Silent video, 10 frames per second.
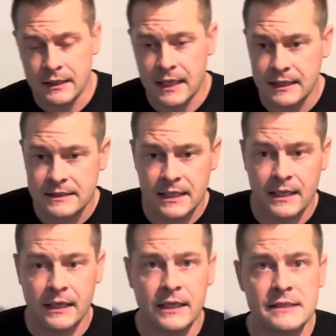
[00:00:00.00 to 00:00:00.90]
can't say
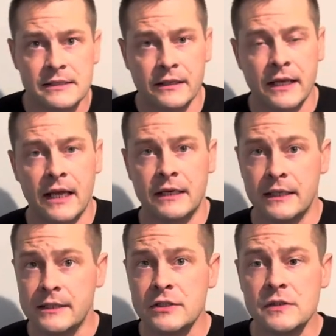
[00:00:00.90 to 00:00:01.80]
that I necessarily had
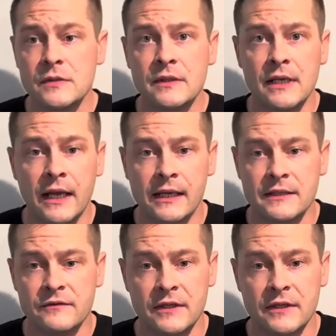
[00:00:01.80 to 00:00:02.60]
any issues with the ASV.